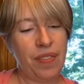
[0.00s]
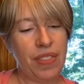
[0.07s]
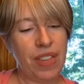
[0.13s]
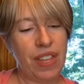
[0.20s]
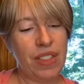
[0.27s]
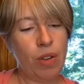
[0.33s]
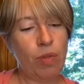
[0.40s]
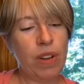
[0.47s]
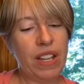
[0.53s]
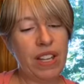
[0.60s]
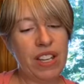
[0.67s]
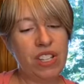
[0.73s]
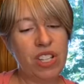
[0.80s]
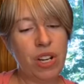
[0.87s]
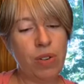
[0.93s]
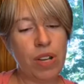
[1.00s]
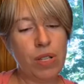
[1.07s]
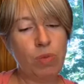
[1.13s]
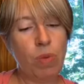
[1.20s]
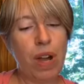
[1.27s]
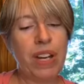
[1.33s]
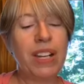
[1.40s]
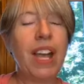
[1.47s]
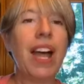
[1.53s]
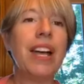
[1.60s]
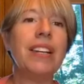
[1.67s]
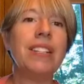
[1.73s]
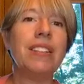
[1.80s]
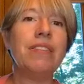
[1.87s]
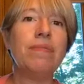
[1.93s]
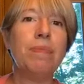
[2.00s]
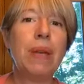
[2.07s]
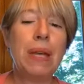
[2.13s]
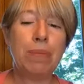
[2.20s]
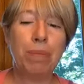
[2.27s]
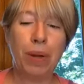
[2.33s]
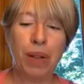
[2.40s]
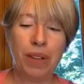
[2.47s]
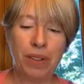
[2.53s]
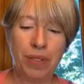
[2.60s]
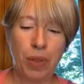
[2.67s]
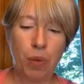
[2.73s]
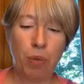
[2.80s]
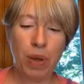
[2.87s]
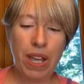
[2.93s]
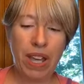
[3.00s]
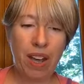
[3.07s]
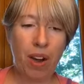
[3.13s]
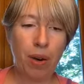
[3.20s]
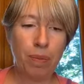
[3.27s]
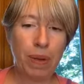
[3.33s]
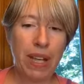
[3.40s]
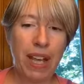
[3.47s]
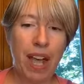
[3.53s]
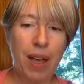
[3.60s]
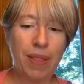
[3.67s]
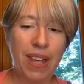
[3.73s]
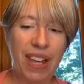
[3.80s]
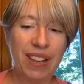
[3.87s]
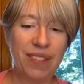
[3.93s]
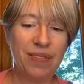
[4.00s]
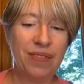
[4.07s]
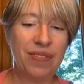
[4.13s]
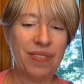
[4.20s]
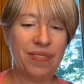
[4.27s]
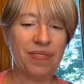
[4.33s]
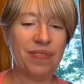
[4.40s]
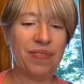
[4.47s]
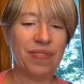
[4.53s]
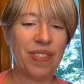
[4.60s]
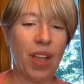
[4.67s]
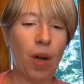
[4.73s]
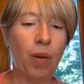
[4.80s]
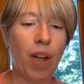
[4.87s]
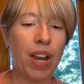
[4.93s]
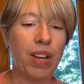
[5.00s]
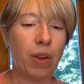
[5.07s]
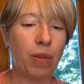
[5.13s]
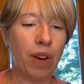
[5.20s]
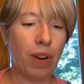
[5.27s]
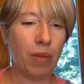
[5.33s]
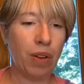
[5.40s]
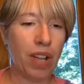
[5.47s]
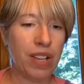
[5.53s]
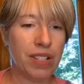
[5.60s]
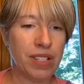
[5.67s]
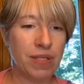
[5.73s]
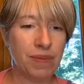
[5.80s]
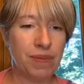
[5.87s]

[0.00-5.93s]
The real issue is what kind of people we are becoming. Oh, I know where it was.